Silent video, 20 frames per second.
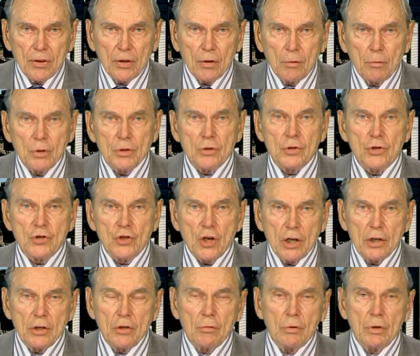There was
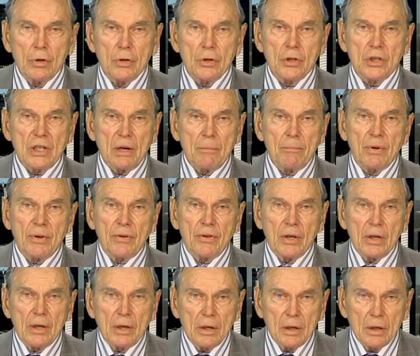genuine
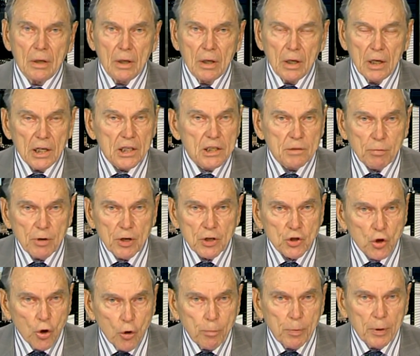sympathy
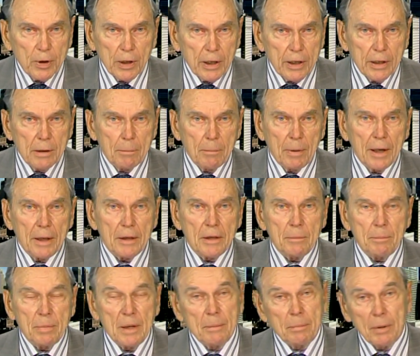expressed openly by the
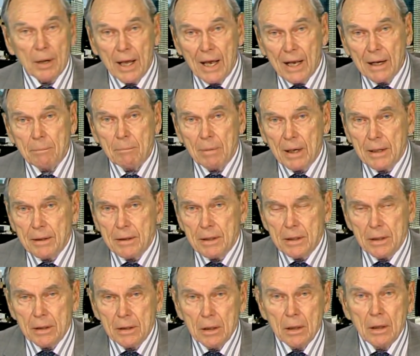people and by
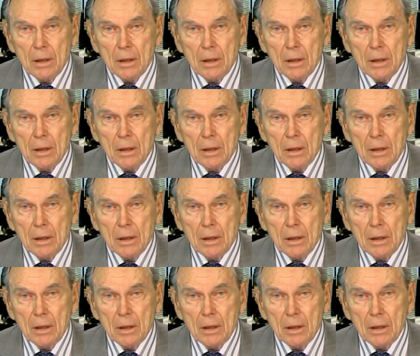the